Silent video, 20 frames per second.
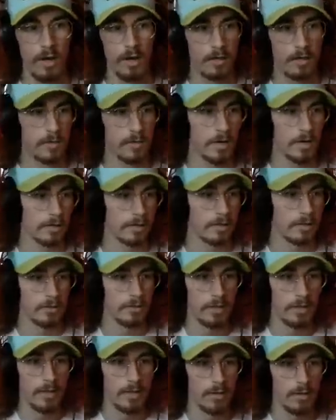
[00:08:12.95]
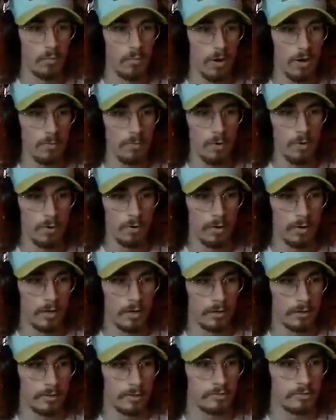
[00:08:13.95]
Come on, dude, one more.
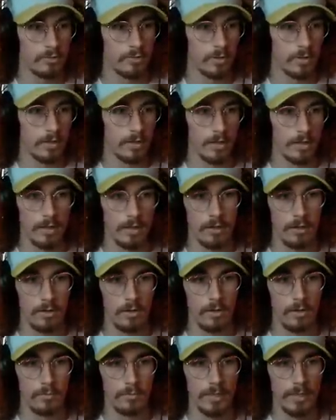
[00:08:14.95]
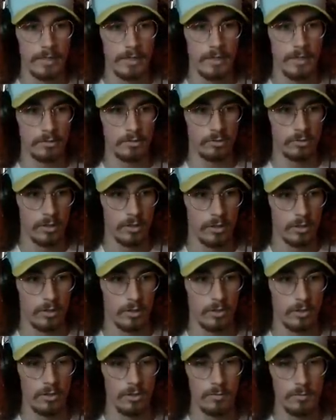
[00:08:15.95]
Let's do it. Oh my gosh,
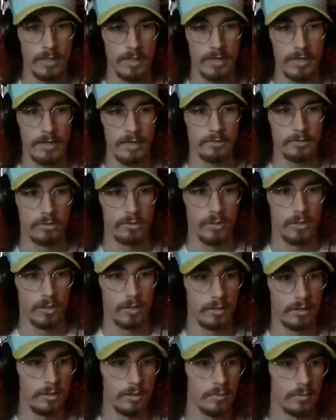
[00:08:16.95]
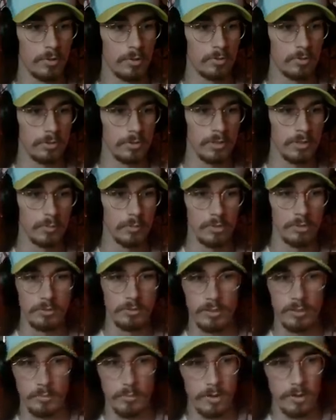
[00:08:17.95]
oh my gosh. Need a bowl, need a bowl,
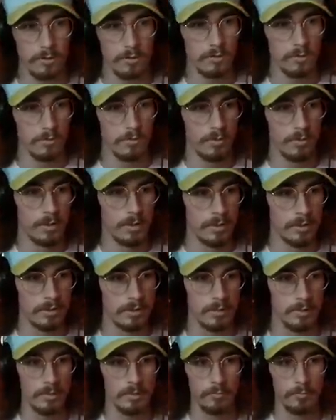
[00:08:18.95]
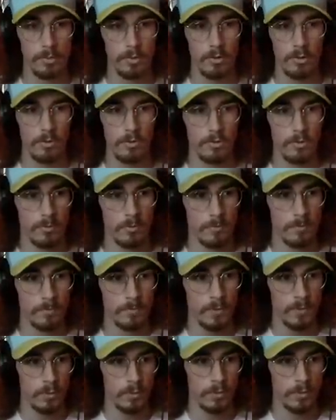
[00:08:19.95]
need a bowl, need a bowl.
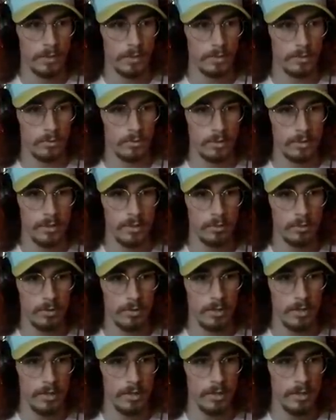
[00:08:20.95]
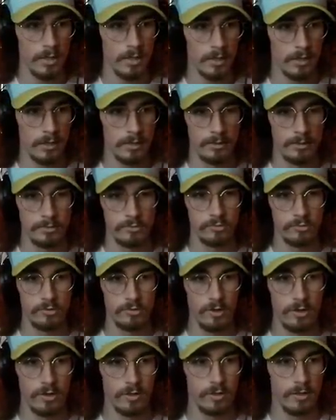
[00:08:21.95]
Okay, okay, okay. It's
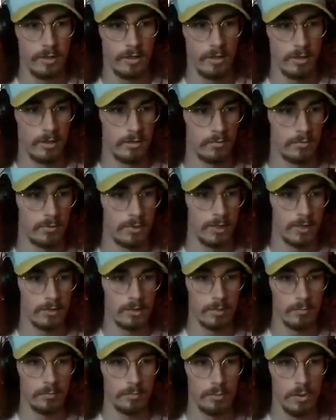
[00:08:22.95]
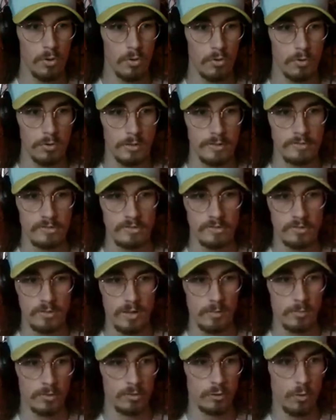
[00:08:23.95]
done. We got the bowl. This is
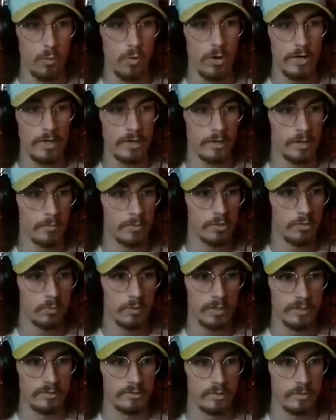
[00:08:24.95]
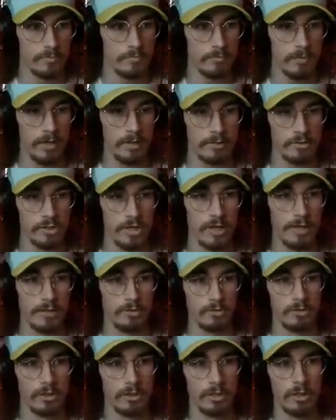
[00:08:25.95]
number 20, number 20. Something might
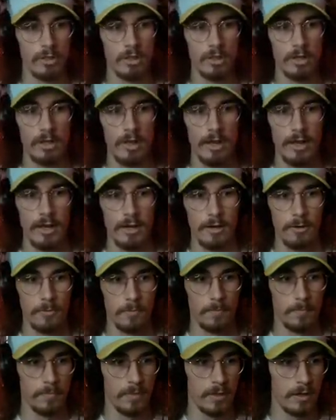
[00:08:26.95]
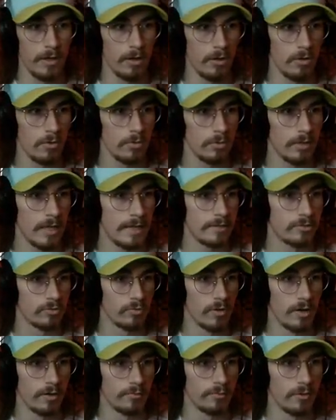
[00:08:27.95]
change. Ow! Oh, lights
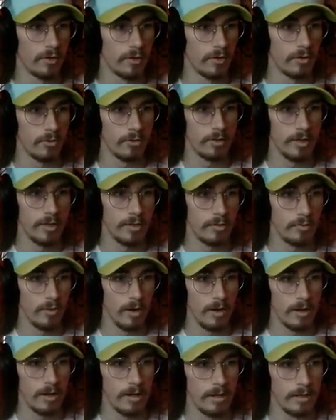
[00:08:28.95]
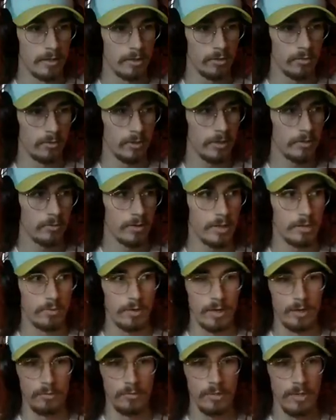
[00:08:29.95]
are off. Okay, great. Great, great,
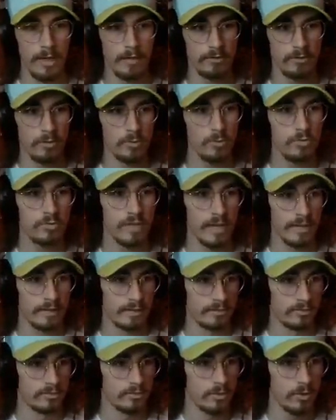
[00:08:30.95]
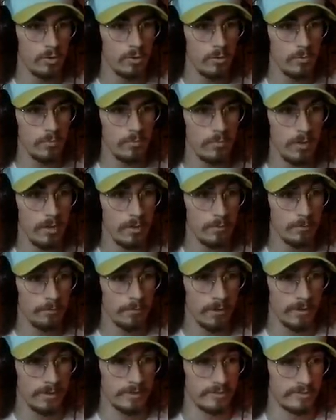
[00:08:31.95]
great. We got two seconds. Two
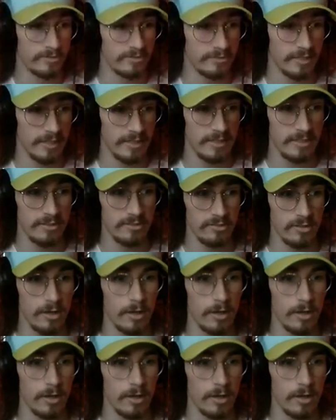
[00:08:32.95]
motherfucking seconds.